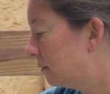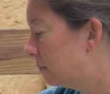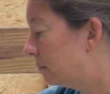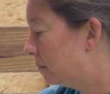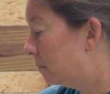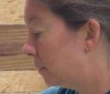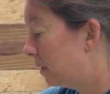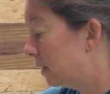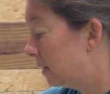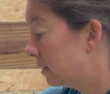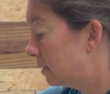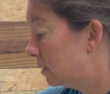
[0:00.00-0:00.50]

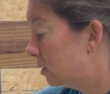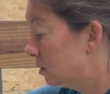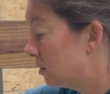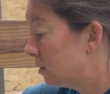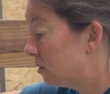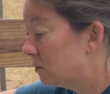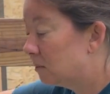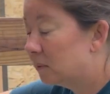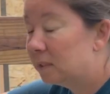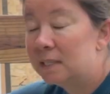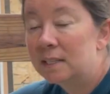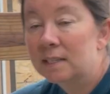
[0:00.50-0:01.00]
but
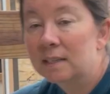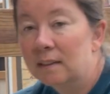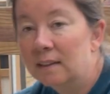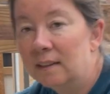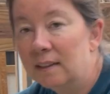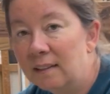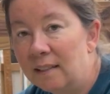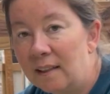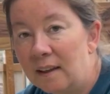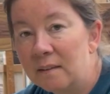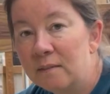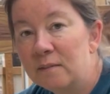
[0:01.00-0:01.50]
just recently
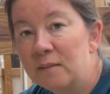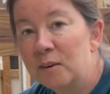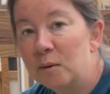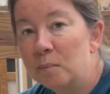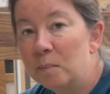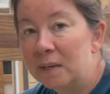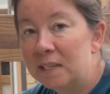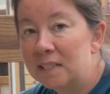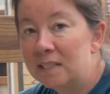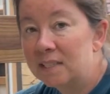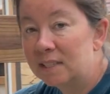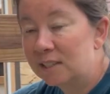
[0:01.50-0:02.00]
left for
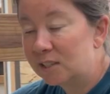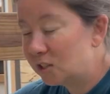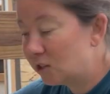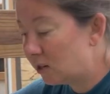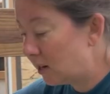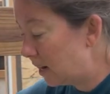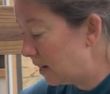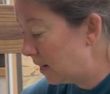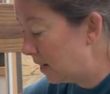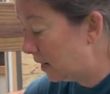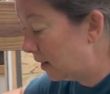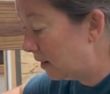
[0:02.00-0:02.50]
basic
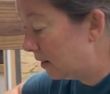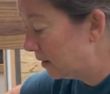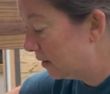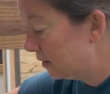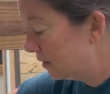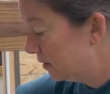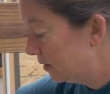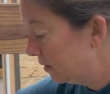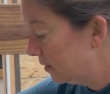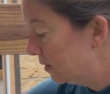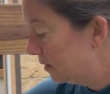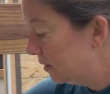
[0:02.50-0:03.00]
training
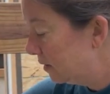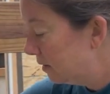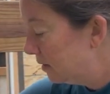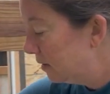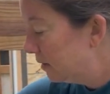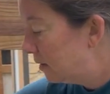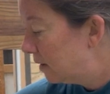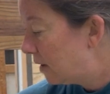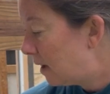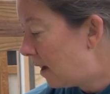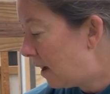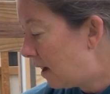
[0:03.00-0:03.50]

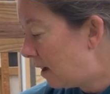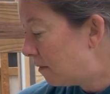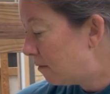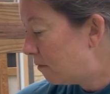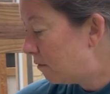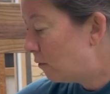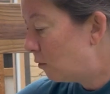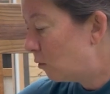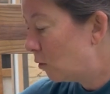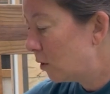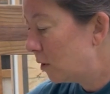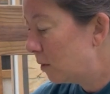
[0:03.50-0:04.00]
at
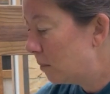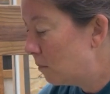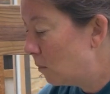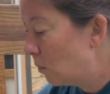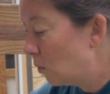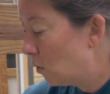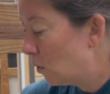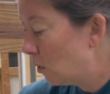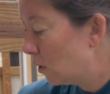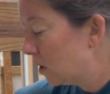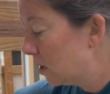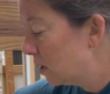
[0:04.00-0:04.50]
Fort
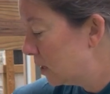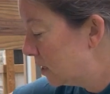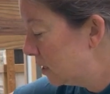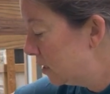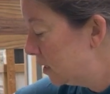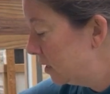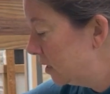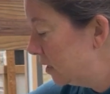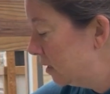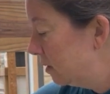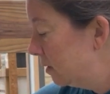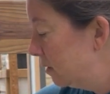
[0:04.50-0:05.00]
Moore,
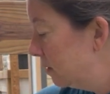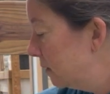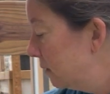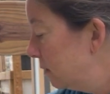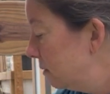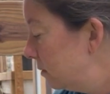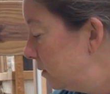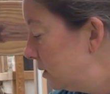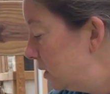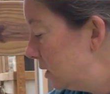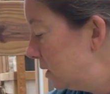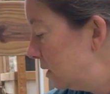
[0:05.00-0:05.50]

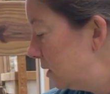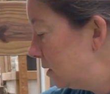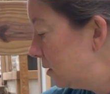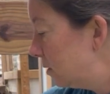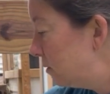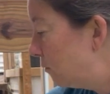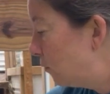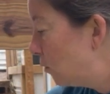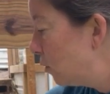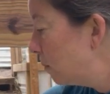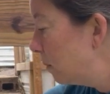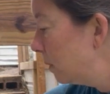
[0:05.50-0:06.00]
which is
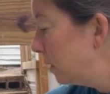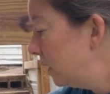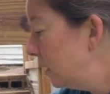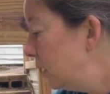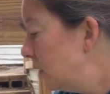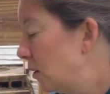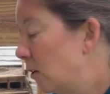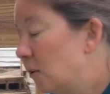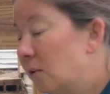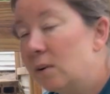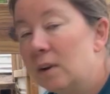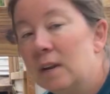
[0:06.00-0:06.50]
formerly
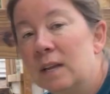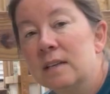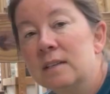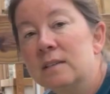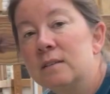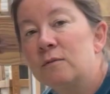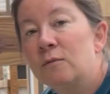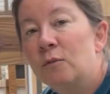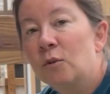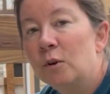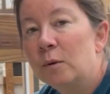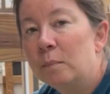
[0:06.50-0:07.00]
known as
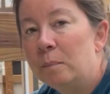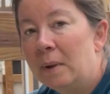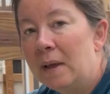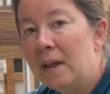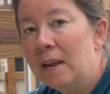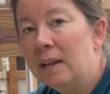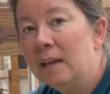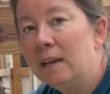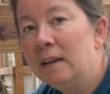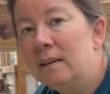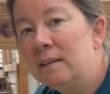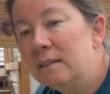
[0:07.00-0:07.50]
Fort
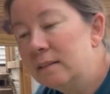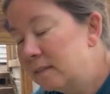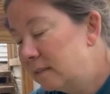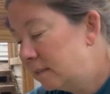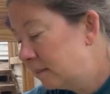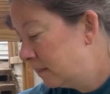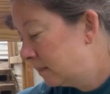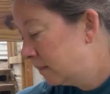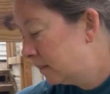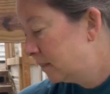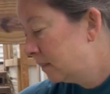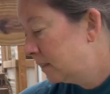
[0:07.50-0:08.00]
Benning
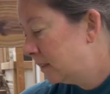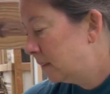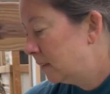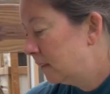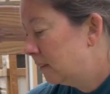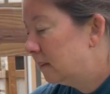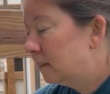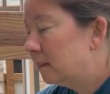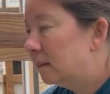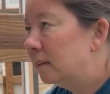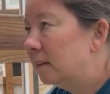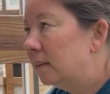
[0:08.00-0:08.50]

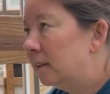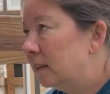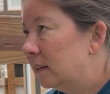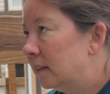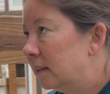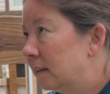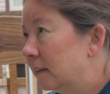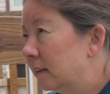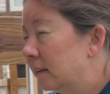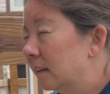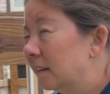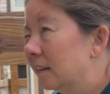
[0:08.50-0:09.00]

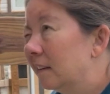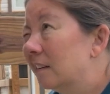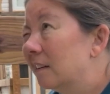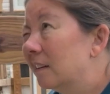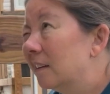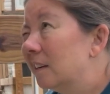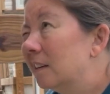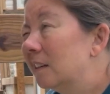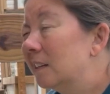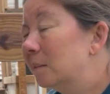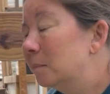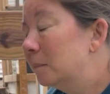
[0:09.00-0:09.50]
in,
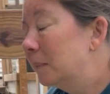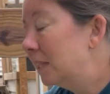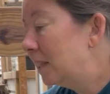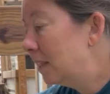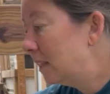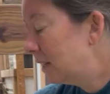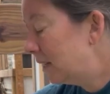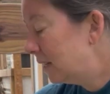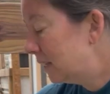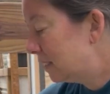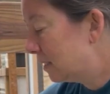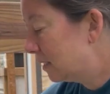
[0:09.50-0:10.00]
I think it's